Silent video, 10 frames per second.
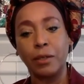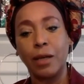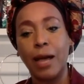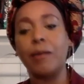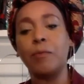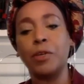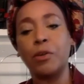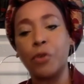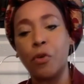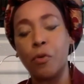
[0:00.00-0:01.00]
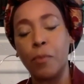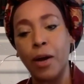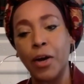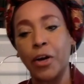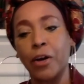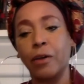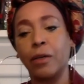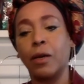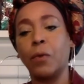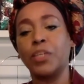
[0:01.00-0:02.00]
How come we don't know about her?
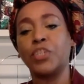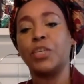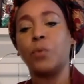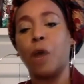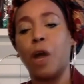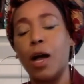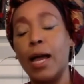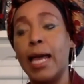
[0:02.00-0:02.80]
What does she want?